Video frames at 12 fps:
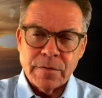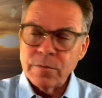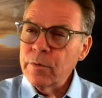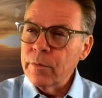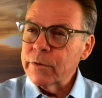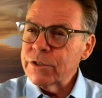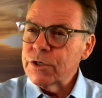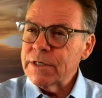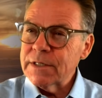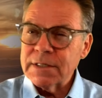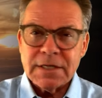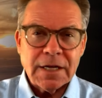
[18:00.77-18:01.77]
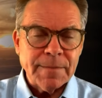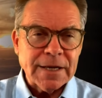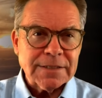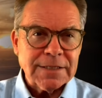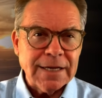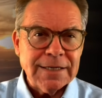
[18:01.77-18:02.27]
them. You remember what Jesus said
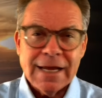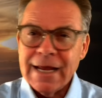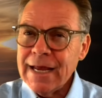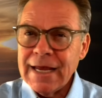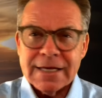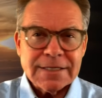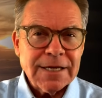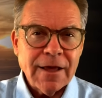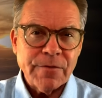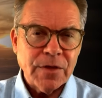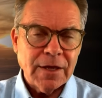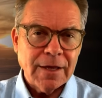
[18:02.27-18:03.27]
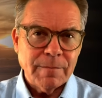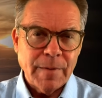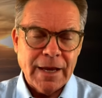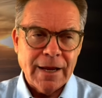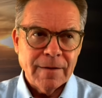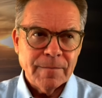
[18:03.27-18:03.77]
about Satan? He has nothing in
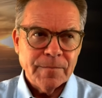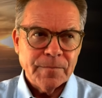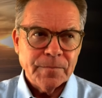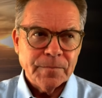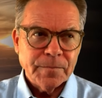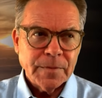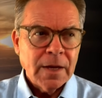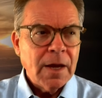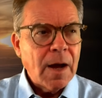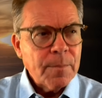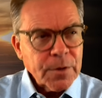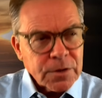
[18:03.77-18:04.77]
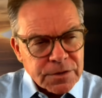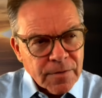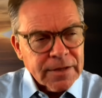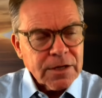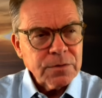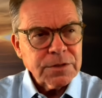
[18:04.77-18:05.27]
me. A person
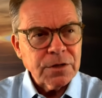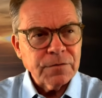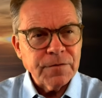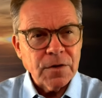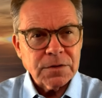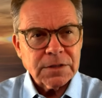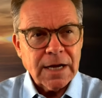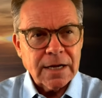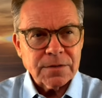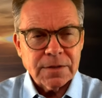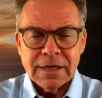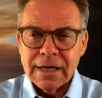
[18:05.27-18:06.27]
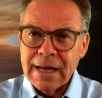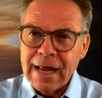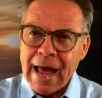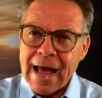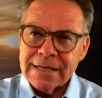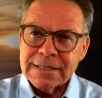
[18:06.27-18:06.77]
that goes into false doctrine
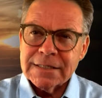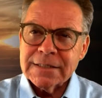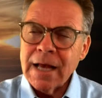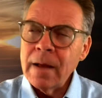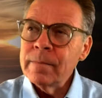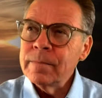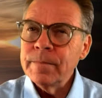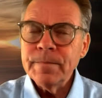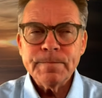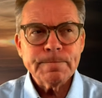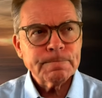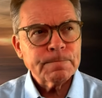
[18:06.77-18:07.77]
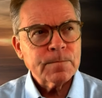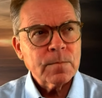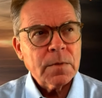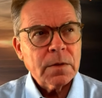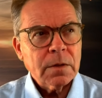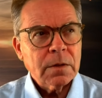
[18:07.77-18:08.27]
has some
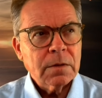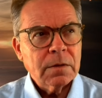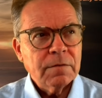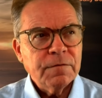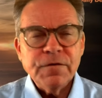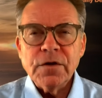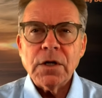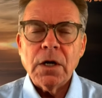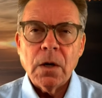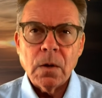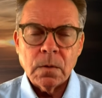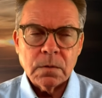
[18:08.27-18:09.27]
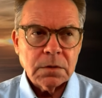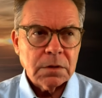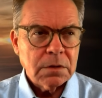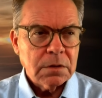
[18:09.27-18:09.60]
foothold,